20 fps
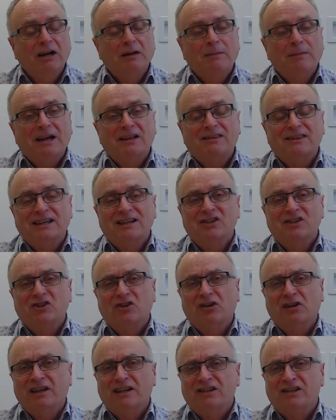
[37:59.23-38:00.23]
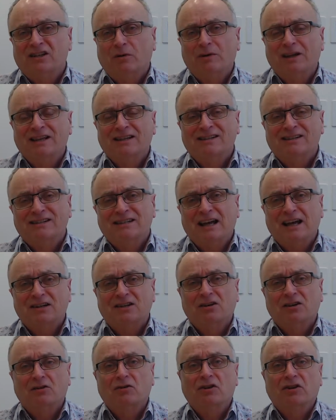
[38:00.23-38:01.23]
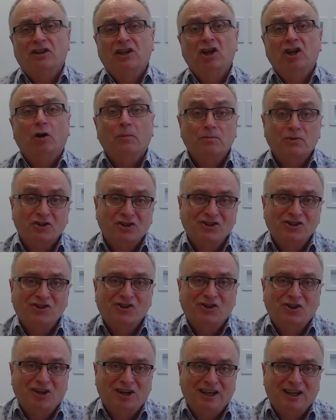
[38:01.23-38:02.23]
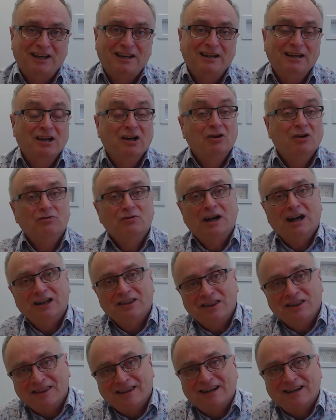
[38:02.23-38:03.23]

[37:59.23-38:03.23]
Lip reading: about things early so we can start to look at the options early rather than